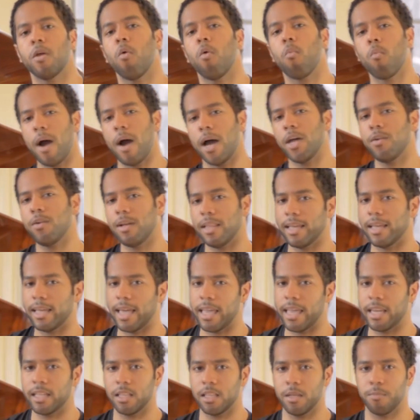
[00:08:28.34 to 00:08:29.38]
Why do I like
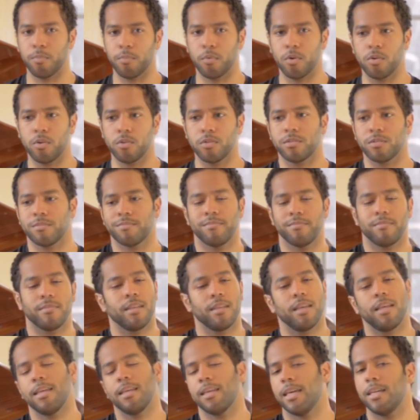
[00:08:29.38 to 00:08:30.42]
adding lip rolls?
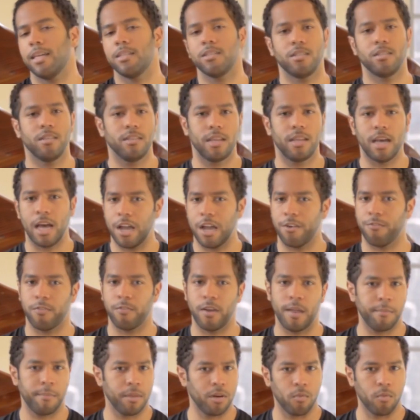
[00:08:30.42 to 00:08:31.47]
Engages the
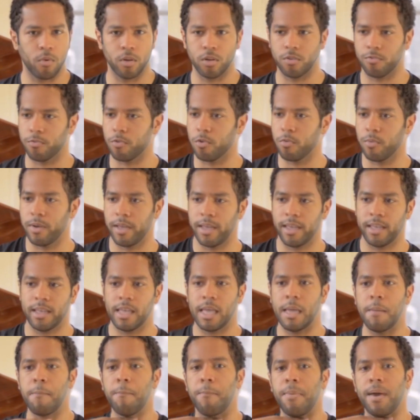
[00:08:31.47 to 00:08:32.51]
diaphragm in a wonderful way
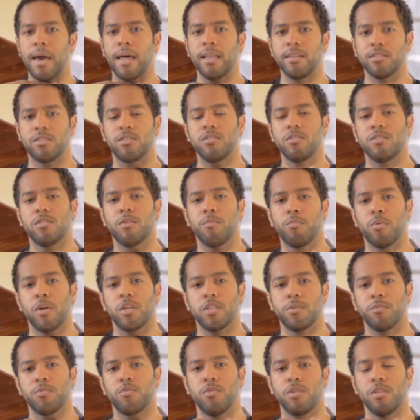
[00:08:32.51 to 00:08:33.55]
and balances the
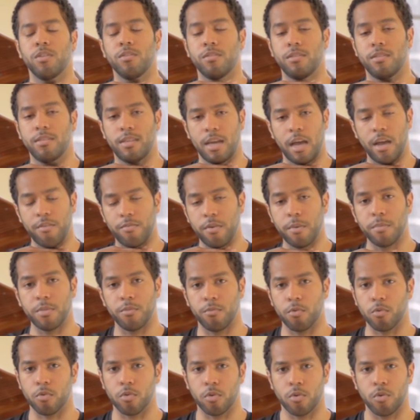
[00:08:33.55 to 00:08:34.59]
pressure between the diaphragm and the
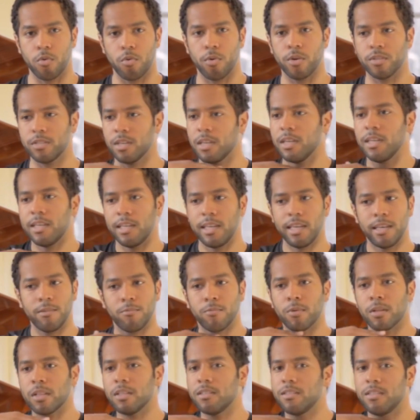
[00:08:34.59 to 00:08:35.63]
vocal cords. It
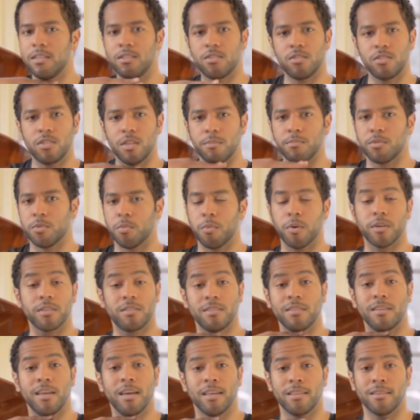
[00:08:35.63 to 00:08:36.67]
really teaches them to work
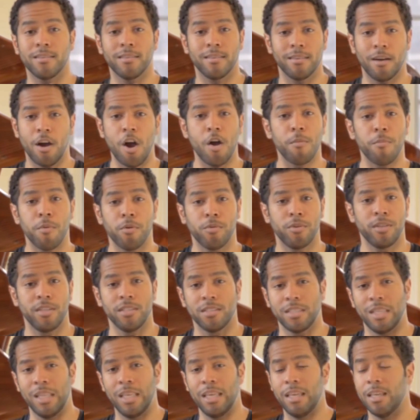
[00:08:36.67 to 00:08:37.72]
together
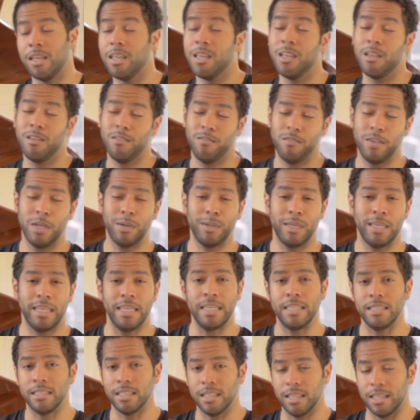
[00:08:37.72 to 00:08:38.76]
harmoniously very
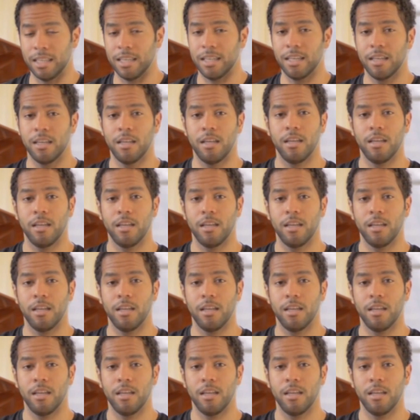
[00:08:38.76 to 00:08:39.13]
easily.